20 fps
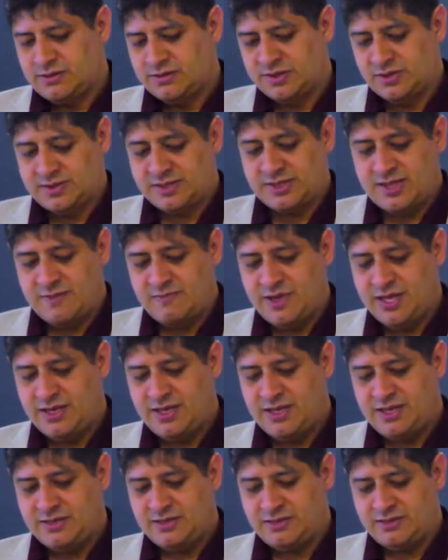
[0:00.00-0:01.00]
So does that
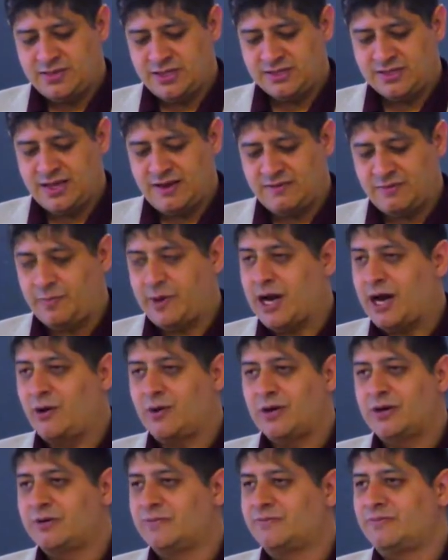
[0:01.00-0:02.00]
mean he doesn't have the
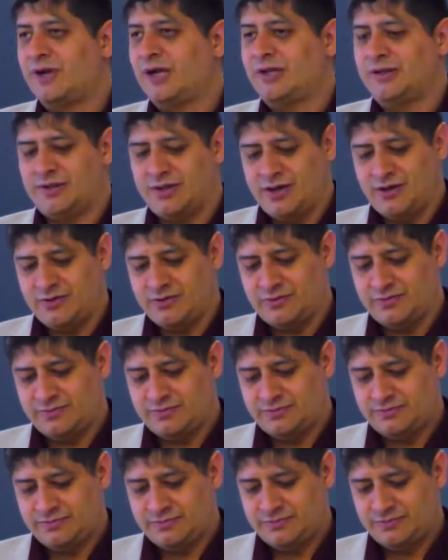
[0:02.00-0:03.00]
power? Well, no.
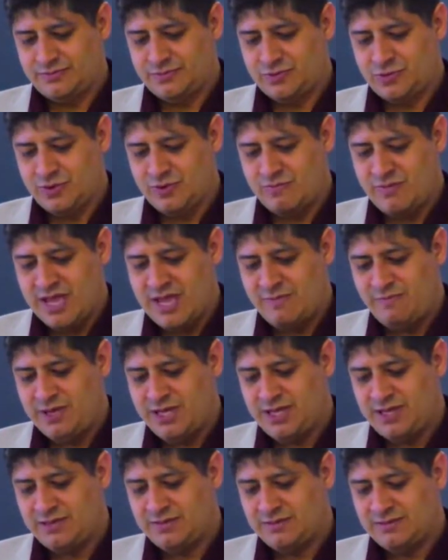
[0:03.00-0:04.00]
Or
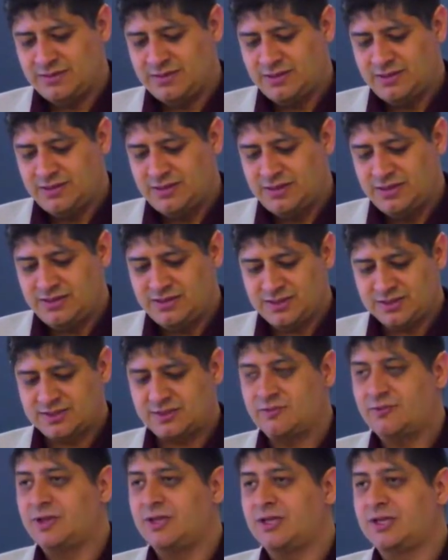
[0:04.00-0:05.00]
maybe he
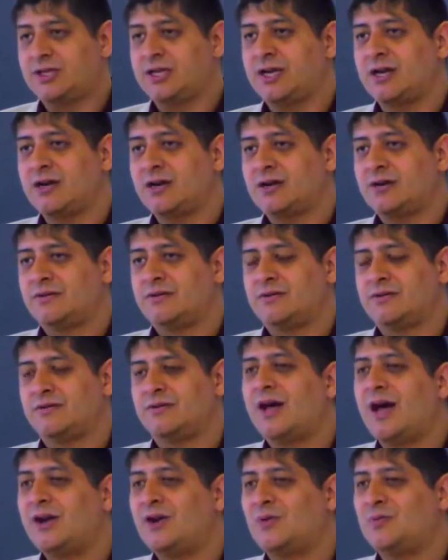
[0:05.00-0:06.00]
doesn't really care.
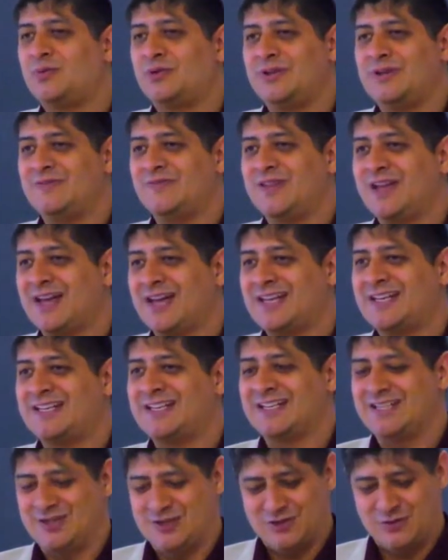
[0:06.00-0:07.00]
I don't believe that.
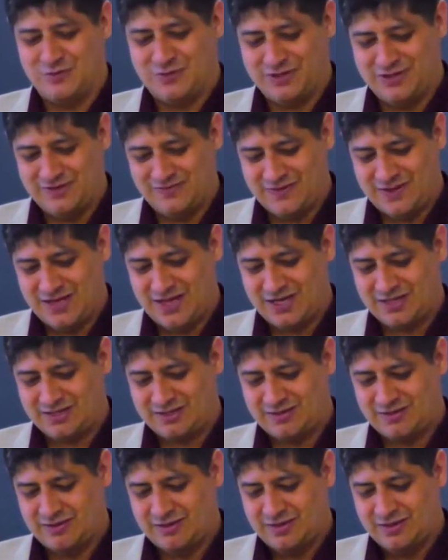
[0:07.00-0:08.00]
You don't believe
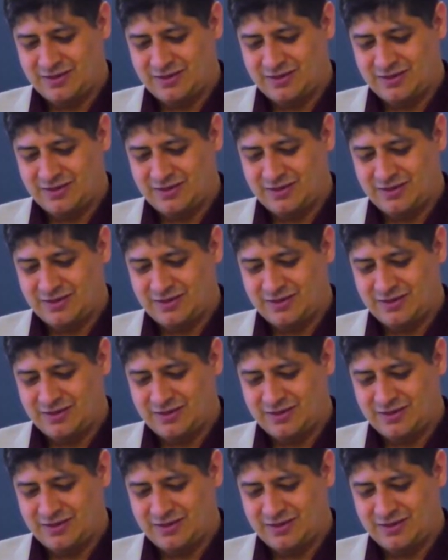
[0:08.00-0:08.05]
that.